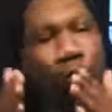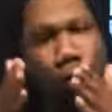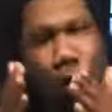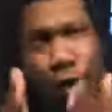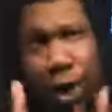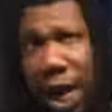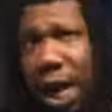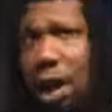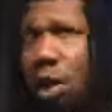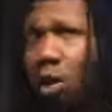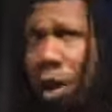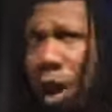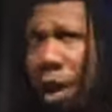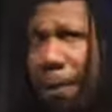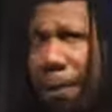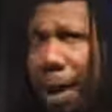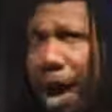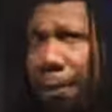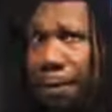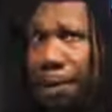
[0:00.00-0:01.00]
Real
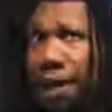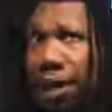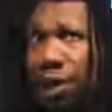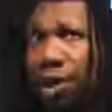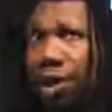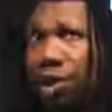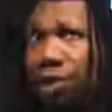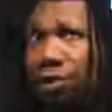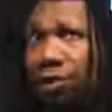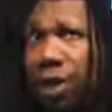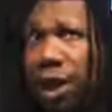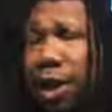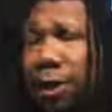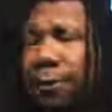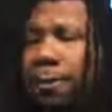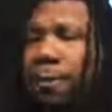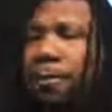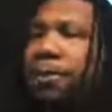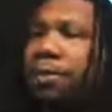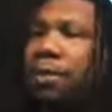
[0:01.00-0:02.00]
hip hop history
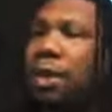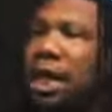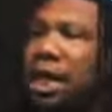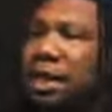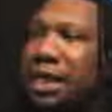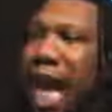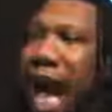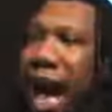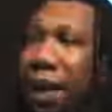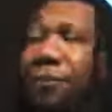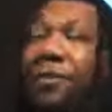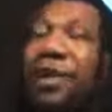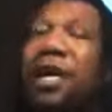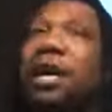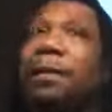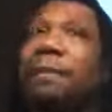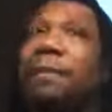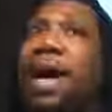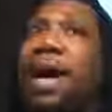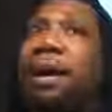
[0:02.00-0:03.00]
is
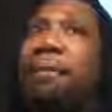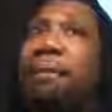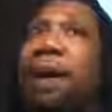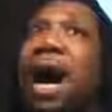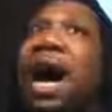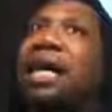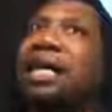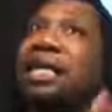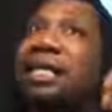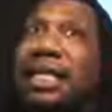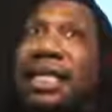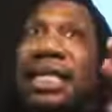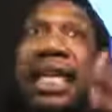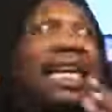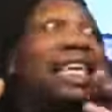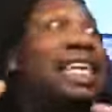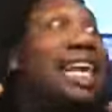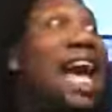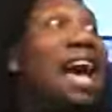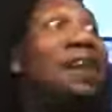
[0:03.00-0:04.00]
Africa Bambaataa
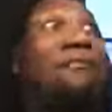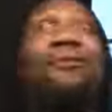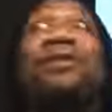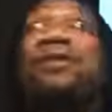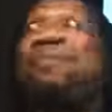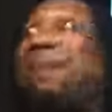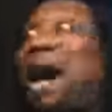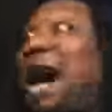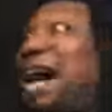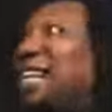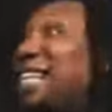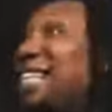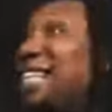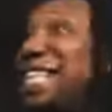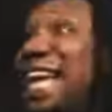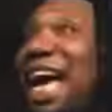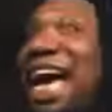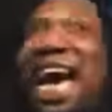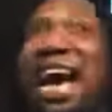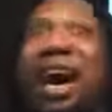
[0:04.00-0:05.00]
sitting everybody
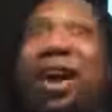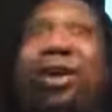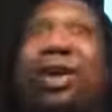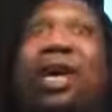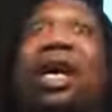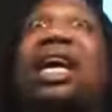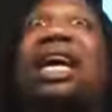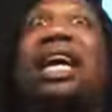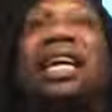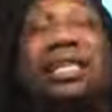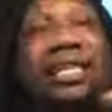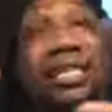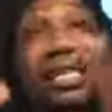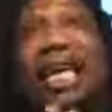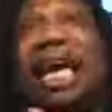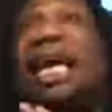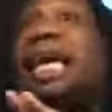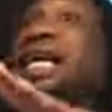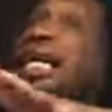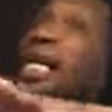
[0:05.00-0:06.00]
down and
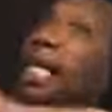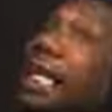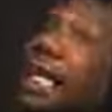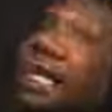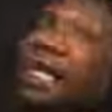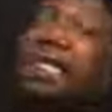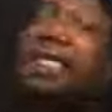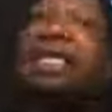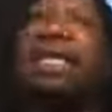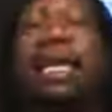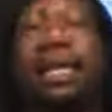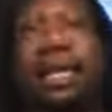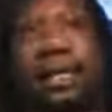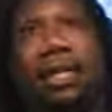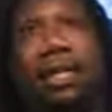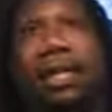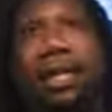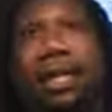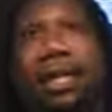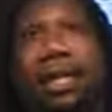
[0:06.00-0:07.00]
saying, listen,
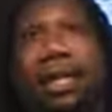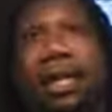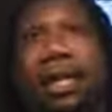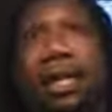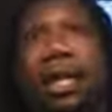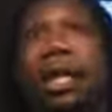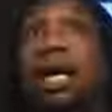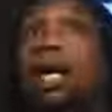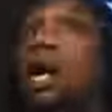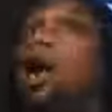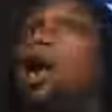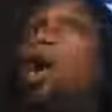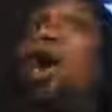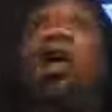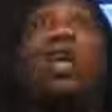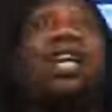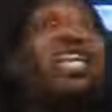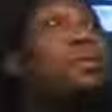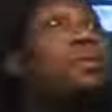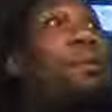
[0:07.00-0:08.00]

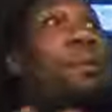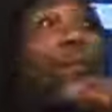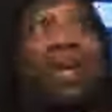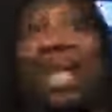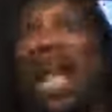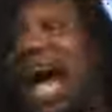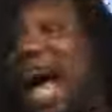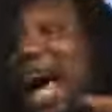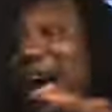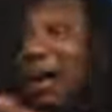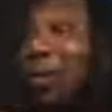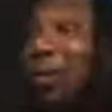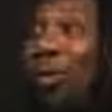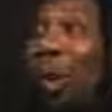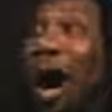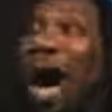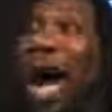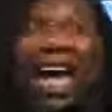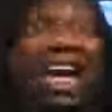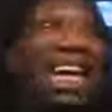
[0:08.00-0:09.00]
all this black,
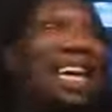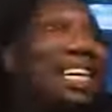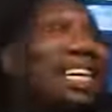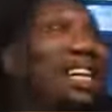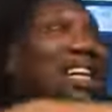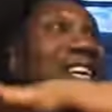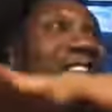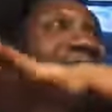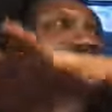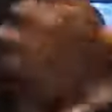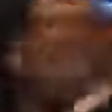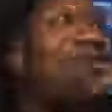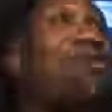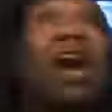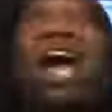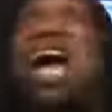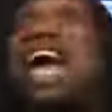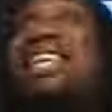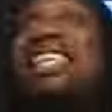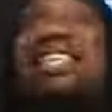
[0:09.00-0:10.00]
white,
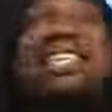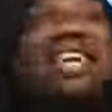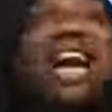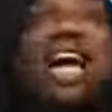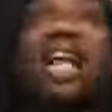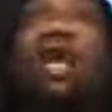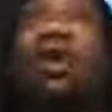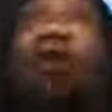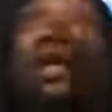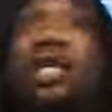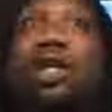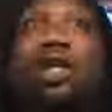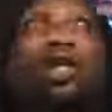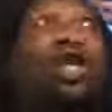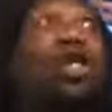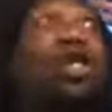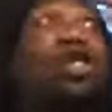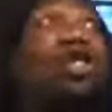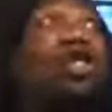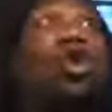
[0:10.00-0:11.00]
red, yellow is
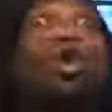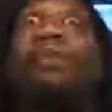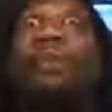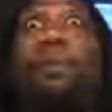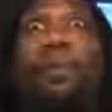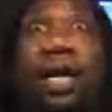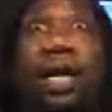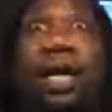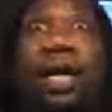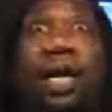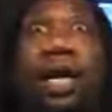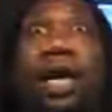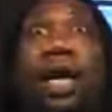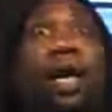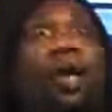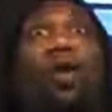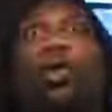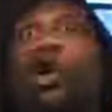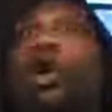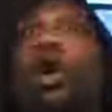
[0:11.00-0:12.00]
stupid.
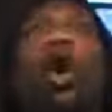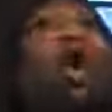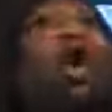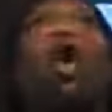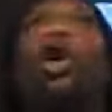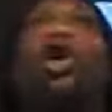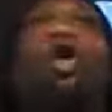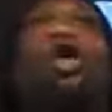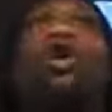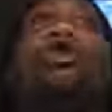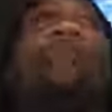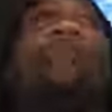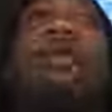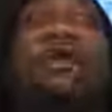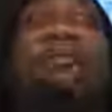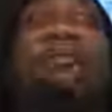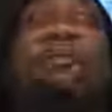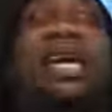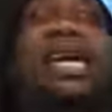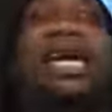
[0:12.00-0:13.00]
We're all
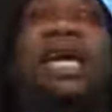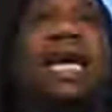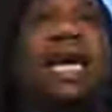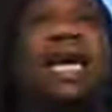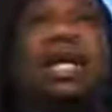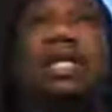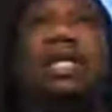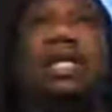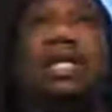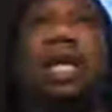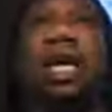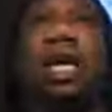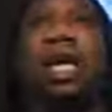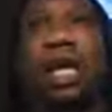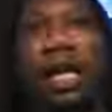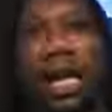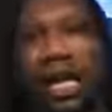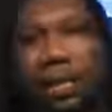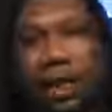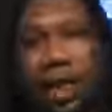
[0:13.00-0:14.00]
human beings.
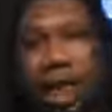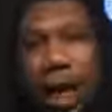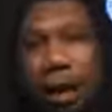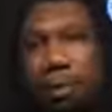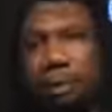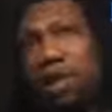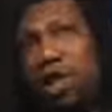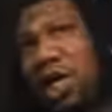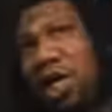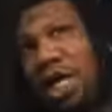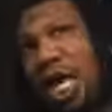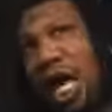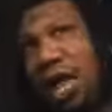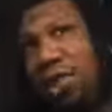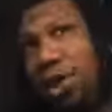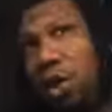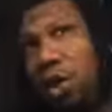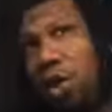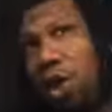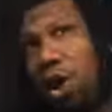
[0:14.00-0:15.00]
Let's come
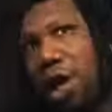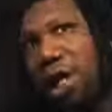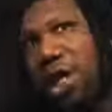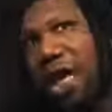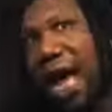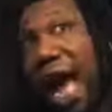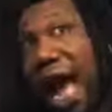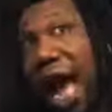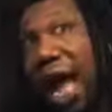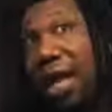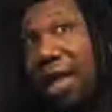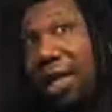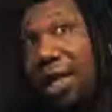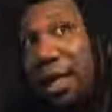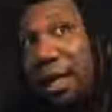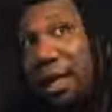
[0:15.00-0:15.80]
together on that.